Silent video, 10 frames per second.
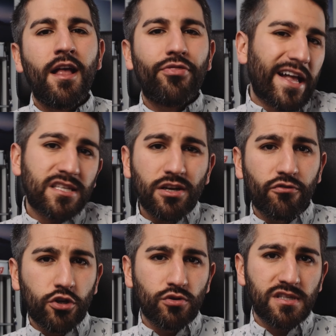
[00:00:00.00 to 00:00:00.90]
That's gonna
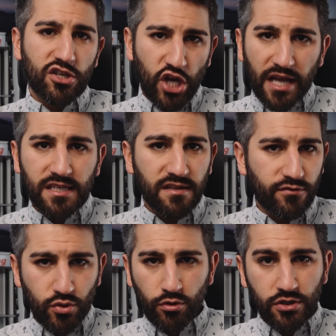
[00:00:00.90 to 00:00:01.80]
reduce the chances
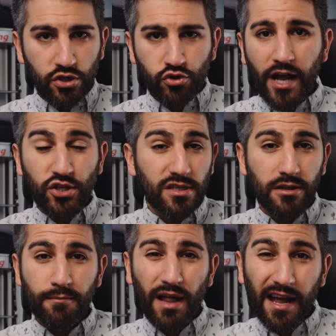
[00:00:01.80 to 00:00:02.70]
of swirls or scratches
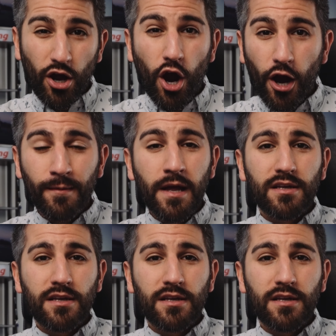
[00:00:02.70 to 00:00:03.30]
on the black car.